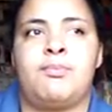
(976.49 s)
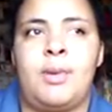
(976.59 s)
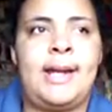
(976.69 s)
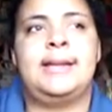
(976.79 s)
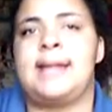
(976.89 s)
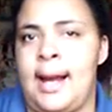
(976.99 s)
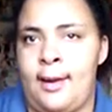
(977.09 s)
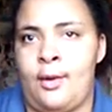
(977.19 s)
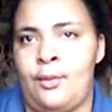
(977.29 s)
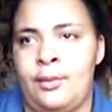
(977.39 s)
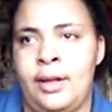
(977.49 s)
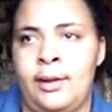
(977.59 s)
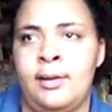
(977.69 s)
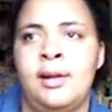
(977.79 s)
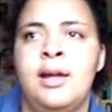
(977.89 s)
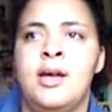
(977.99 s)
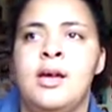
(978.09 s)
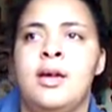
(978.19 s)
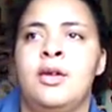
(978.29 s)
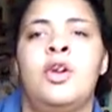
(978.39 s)
breakdown and
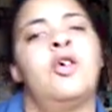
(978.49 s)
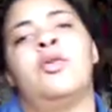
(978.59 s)
you